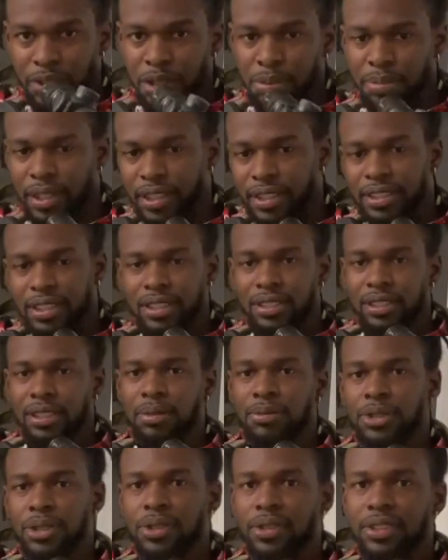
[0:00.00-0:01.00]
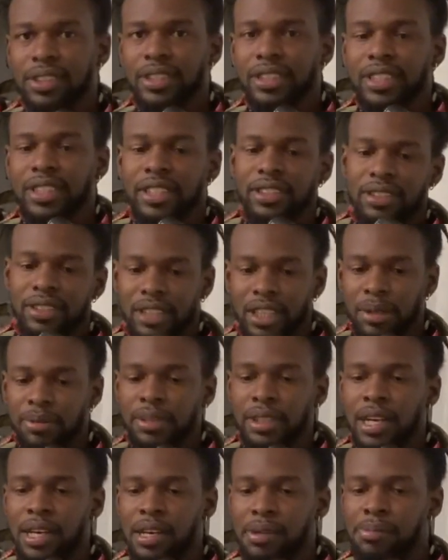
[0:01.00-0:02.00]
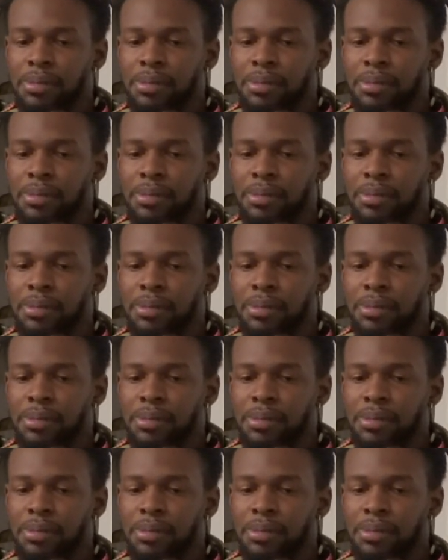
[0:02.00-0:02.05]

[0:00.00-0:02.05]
the place because I'm doing this at the same time,